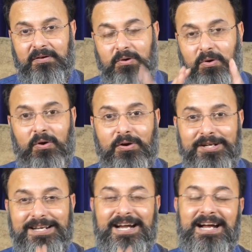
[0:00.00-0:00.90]

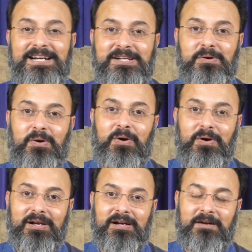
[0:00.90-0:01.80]
Not at
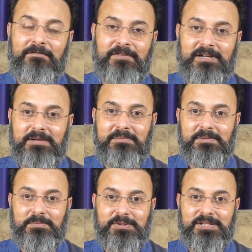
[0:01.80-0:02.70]
all a
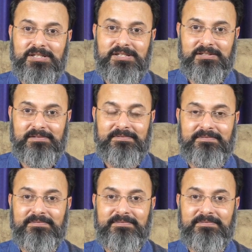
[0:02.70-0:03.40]
comfortable position.